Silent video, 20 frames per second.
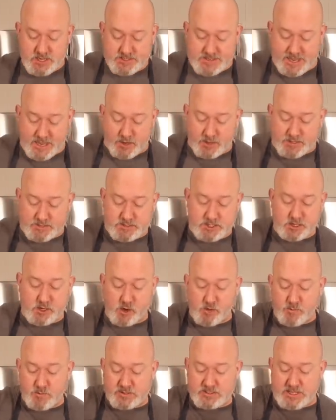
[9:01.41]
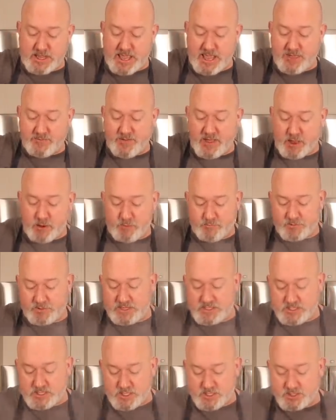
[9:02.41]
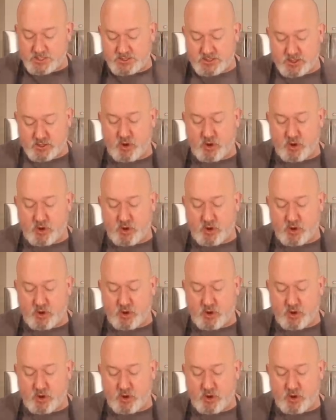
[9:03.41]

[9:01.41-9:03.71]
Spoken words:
Now it took almost a half hour for these onions to